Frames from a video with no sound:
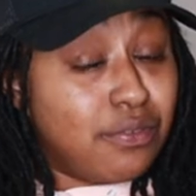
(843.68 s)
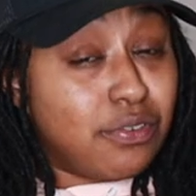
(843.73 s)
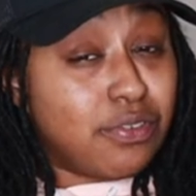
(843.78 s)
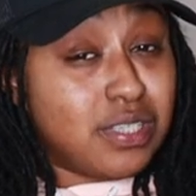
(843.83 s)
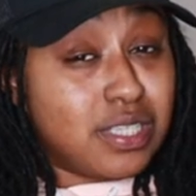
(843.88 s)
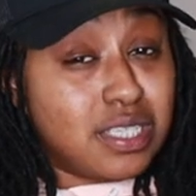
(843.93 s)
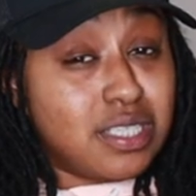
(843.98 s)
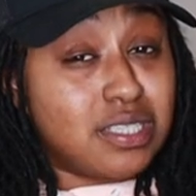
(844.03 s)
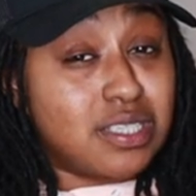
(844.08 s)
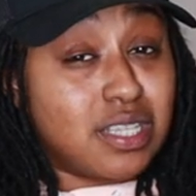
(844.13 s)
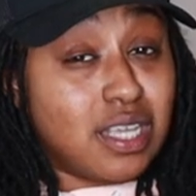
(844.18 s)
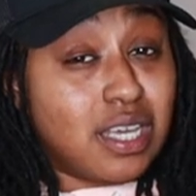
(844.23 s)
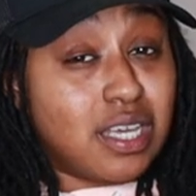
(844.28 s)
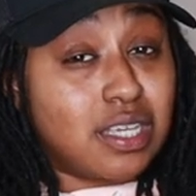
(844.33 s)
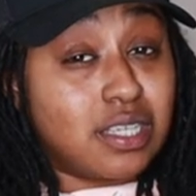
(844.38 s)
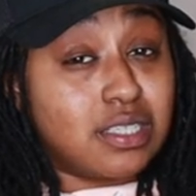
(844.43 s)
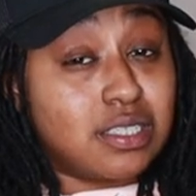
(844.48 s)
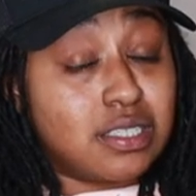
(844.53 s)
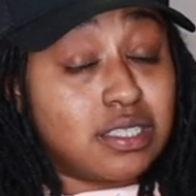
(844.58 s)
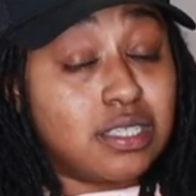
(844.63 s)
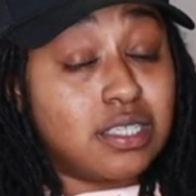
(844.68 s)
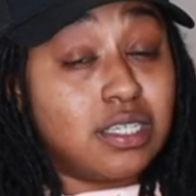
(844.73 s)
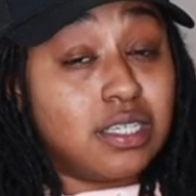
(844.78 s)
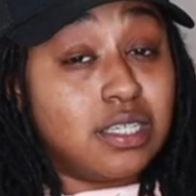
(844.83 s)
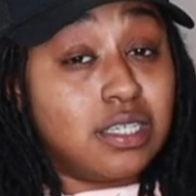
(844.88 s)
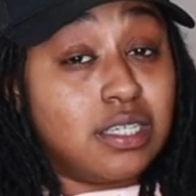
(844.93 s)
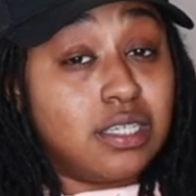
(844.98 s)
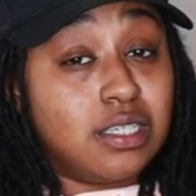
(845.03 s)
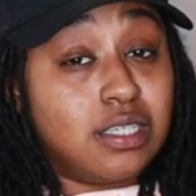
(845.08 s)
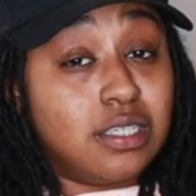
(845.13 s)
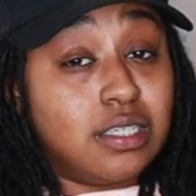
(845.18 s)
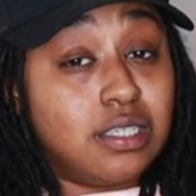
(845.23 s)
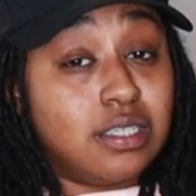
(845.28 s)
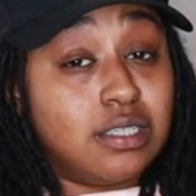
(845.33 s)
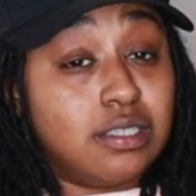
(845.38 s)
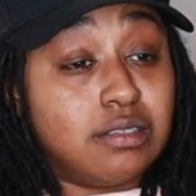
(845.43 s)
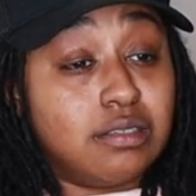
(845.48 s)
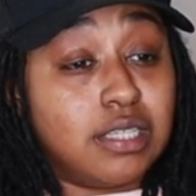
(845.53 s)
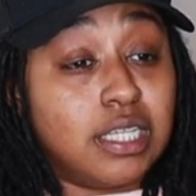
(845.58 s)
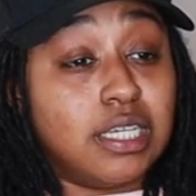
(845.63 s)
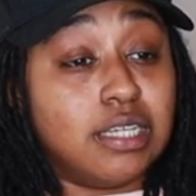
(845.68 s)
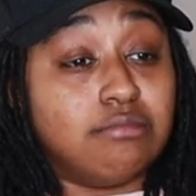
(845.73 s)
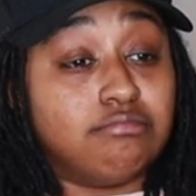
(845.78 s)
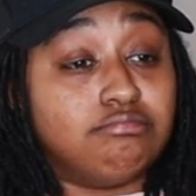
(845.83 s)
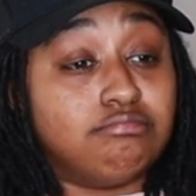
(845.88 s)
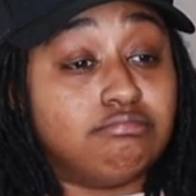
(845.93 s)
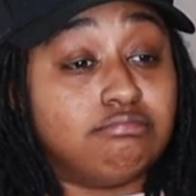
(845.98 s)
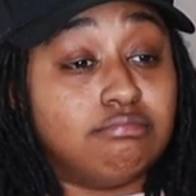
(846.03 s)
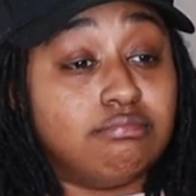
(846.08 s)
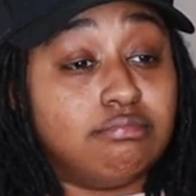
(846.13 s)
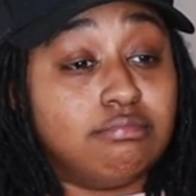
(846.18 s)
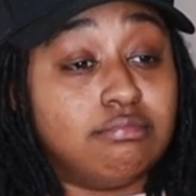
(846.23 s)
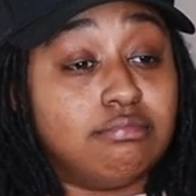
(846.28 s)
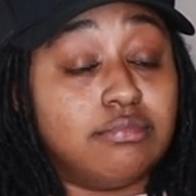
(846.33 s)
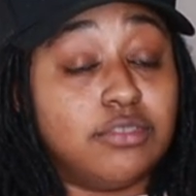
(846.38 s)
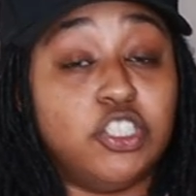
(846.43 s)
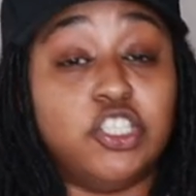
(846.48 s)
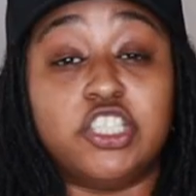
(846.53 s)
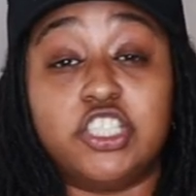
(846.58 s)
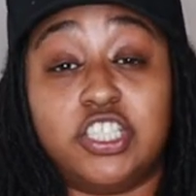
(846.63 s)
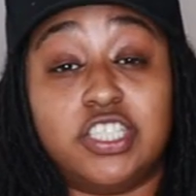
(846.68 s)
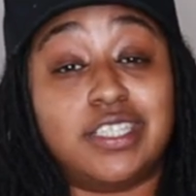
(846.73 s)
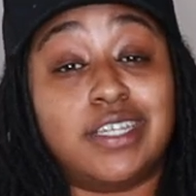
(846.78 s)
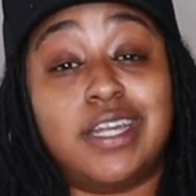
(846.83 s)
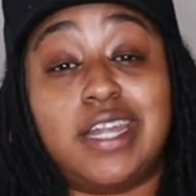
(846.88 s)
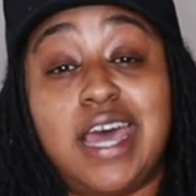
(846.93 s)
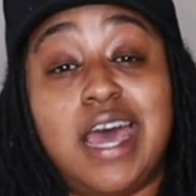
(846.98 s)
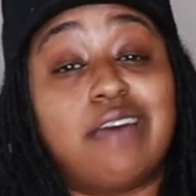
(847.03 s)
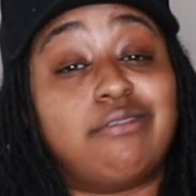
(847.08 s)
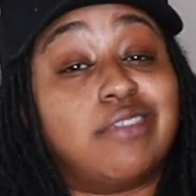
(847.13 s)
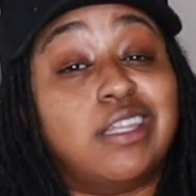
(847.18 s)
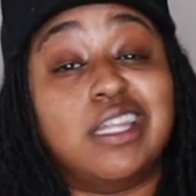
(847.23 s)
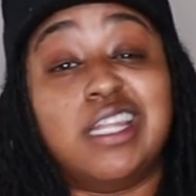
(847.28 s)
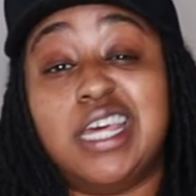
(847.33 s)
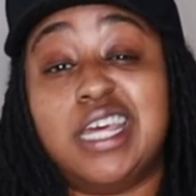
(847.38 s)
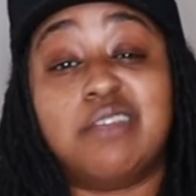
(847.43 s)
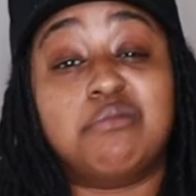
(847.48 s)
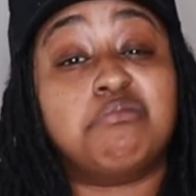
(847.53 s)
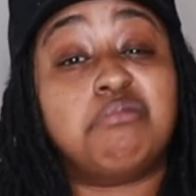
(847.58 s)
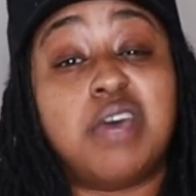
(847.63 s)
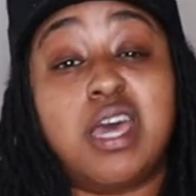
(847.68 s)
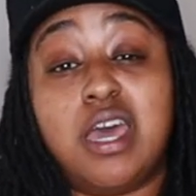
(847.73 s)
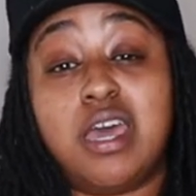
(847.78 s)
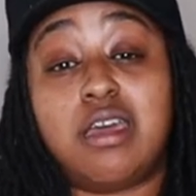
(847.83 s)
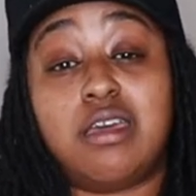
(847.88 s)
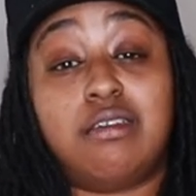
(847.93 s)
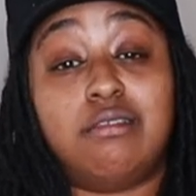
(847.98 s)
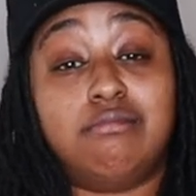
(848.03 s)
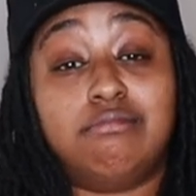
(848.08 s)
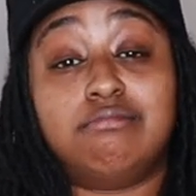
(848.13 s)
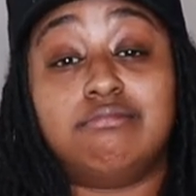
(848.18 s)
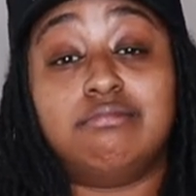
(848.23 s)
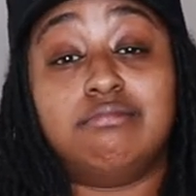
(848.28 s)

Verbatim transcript: for these things, then you're just going to have to let them pay.